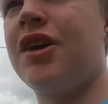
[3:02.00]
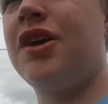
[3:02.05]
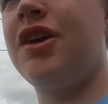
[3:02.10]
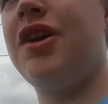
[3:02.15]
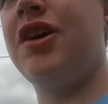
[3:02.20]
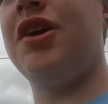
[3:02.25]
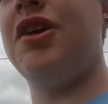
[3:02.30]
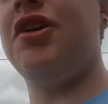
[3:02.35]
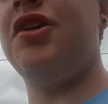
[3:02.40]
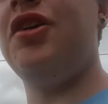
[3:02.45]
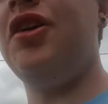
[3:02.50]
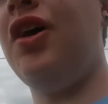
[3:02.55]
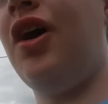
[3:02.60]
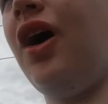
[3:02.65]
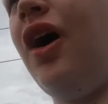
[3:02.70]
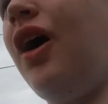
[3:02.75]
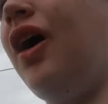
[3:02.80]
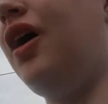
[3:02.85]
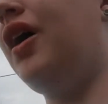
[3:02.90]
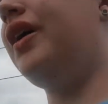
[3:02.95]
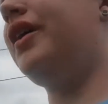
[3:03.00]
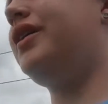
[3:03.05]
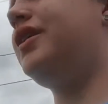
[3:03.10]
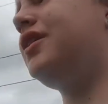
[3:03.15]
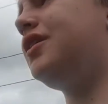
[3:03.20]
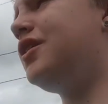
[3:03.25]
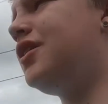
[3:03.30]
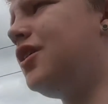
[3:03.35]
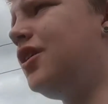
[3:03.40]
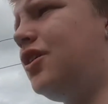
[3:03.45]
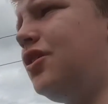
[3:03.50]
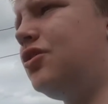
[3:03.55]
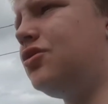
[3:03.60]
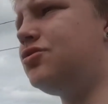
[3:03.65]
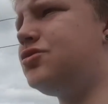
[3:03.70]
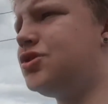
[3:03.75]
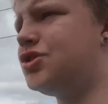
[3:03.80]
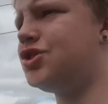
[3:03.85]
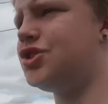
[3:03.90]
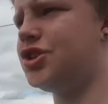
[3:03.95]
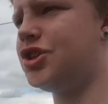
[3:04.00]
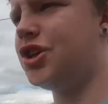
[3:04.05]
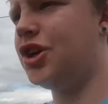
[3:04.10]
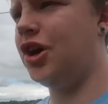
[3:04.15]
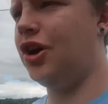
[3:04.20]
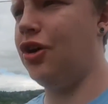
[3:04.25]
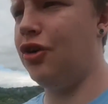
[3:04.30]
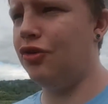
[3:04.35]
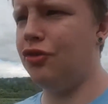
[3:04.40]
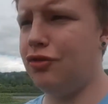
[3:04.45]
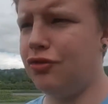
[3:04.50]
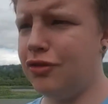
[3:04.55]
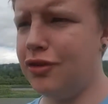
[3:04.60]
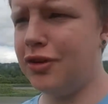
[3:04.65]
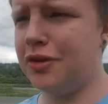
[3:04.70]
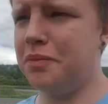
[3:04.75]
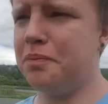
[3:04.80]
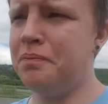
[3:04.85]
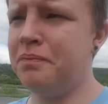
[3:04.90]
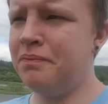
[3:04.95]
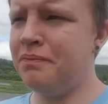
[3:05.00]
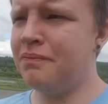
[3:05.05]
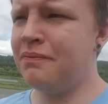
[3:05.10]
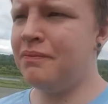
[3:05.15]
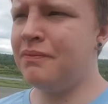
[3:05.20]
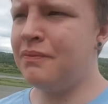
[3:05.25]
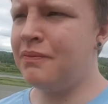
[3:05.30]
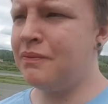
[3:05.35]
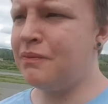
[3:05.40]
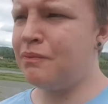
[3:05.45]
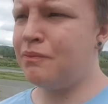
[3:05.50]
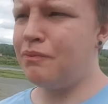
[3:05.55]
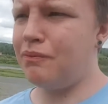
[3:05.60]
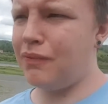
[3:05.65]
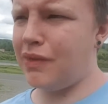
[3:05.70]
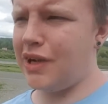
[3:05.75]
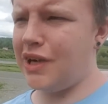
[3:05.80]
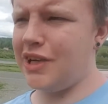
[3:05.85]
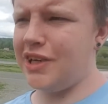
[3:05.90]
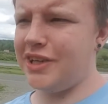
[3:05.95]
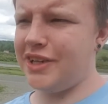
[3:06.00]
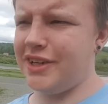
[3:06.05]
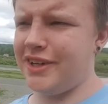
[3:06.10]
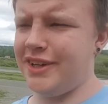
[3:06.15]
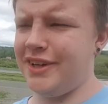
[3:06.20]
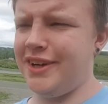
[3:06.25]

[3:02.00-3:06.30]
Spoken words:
can I go show them my